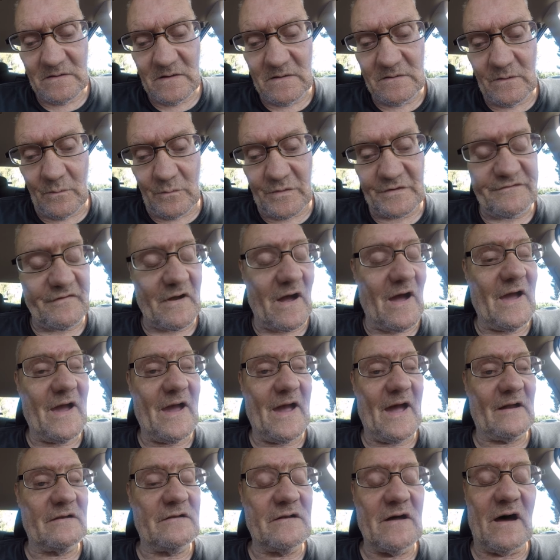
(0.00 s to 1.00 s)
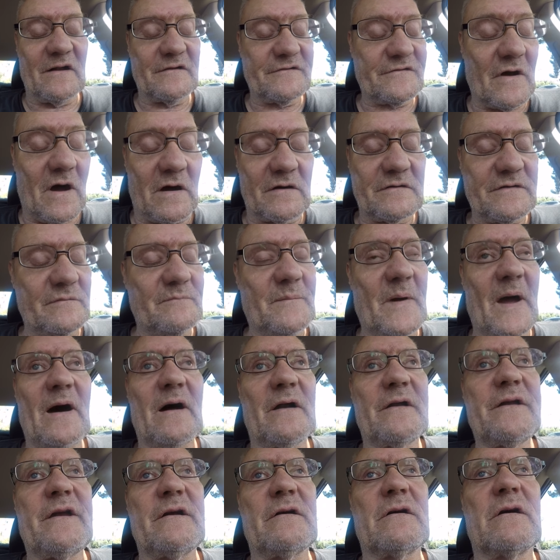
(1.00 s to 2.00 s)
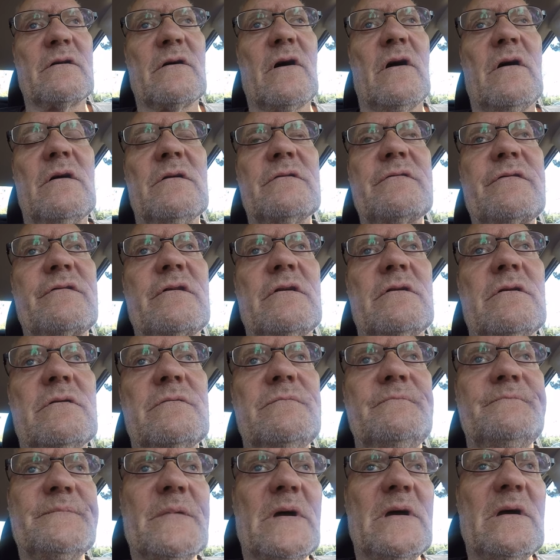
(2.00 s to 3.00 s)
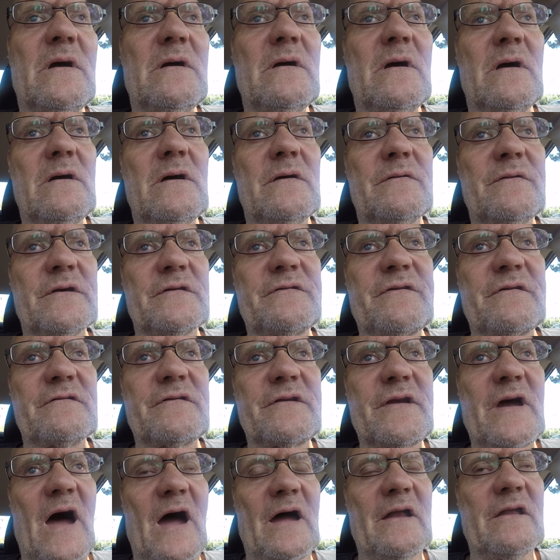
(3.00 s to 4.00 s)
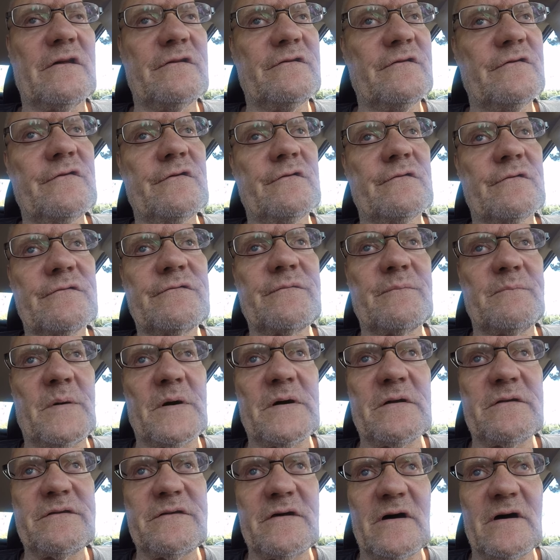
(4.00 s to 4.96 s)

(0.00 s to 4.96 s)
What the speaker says: which I had not talked about here at all, so this is kind of news. But